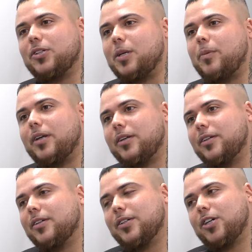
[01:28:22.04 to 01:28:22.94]
just a bit
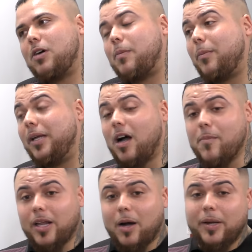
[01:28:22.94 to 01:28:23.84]
corrupt. I mean, I
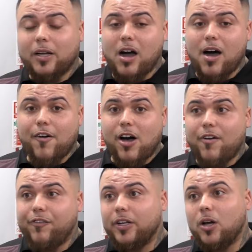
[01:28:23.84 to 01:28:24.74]
mean, I mean, I, I,
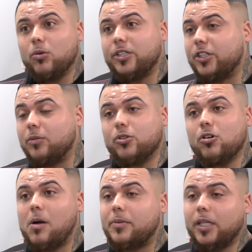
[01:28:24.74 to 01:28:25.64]
I, think the whole system's
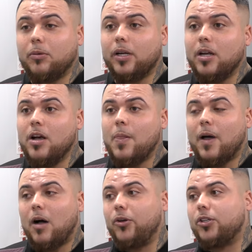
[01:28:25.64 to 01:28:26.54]
corrupt anyway.
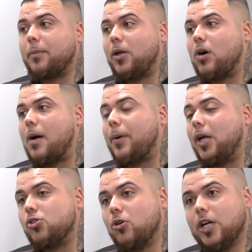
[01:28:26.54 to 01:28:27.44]
I used to be quite
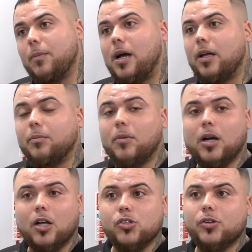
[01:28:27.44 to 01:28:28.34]
patriotic about my
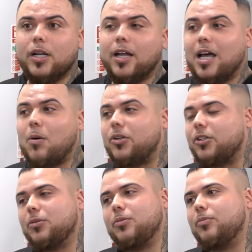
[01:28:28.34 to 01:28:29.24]
country and that. Now I
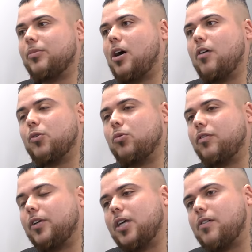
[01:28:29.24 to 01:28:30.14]
just sort of, after all the
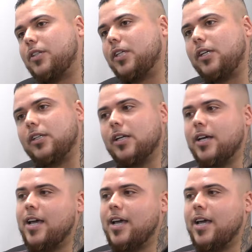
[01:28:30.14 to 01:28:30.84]
things that I've seen